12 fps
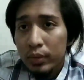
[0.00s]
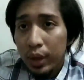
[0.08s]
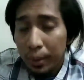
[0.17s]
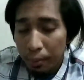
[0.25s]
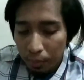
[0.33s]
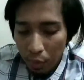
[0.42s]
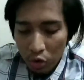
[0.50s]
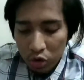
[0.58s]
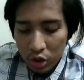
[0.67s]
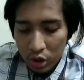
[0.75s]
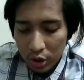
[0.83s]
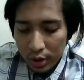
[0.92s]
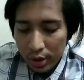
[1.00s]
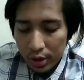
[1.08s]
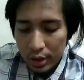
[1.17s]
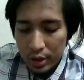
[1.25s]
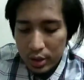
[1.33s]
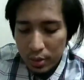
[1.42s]
And point 3
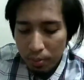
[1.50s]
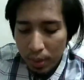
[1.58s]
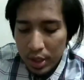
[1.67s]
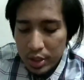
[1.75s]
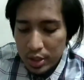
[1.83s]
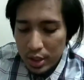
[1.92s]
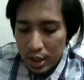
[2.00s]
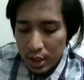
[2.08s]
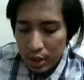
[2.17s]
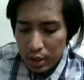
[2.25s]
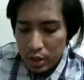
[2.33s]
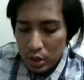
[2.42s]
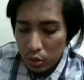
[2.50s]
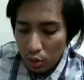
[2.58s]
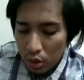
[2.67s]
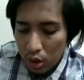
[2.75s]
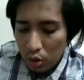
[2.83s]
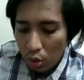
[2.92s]
is mild steel is
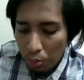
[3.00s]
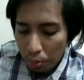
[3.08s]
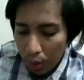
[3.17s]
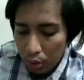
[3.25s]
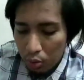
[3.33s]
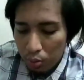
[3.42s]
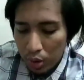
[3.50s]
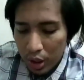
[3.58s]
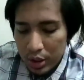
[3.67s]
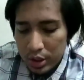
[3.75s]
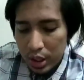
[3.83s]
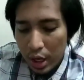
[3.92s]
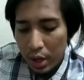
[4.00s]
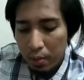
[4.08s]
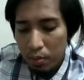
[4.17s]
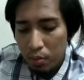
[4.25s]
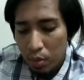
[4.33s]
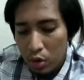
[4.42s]
stronger compared to brass and
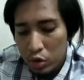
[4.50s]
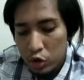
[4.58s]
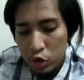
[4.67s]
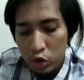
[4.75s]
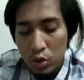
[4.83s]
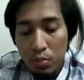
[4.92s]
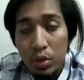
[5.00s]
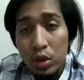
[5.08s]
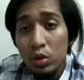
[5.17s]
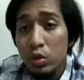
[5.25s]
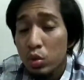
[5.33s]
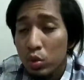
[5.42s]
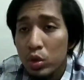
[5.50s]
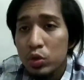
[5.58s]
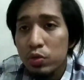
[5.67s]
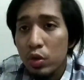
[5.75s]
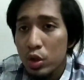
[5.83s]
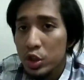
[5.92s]
more suitable to use
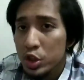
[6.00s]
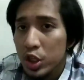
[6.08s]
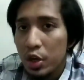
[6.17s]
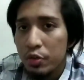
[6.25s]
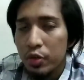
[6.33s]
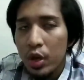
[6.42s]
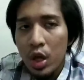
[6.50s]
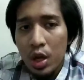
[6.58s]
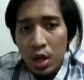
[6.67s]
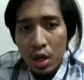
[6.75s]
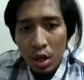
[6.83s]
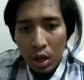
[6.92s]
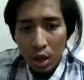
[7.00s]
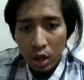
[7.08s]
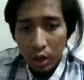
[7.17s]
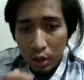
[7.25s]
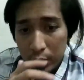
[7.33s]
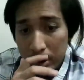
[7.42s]
for the shaft.
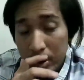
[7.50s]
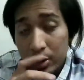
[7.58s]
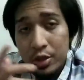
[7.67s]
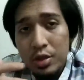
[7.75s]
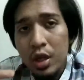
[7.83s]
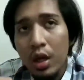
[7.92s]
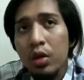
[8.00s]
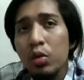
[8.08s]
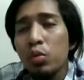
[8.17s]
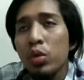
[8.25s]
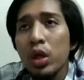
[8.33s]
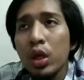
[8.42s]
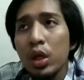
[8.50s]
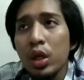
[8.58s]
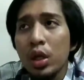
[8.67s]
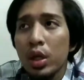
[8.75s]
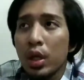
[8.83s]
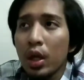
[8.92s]
As the result
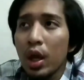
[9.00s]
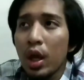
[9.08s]
we